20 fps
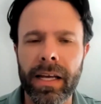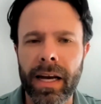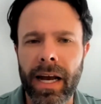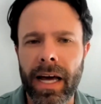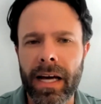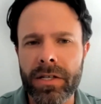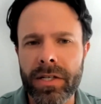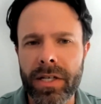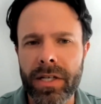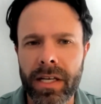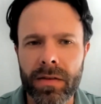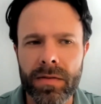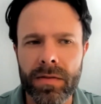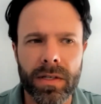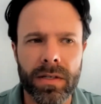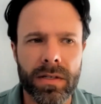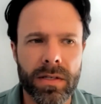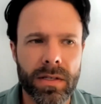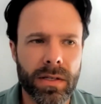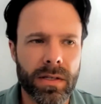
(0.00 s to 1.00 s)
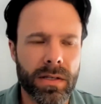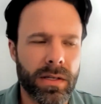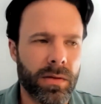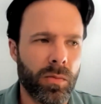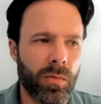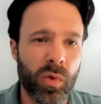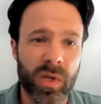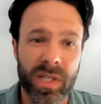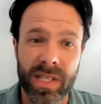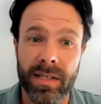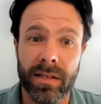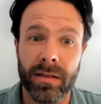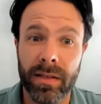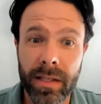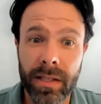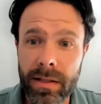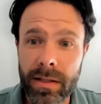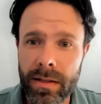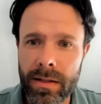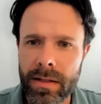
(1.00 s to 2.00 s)
It actually gives us some
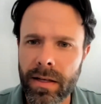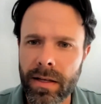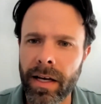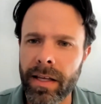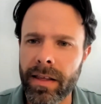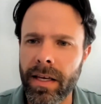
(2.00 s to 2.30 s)
resilience,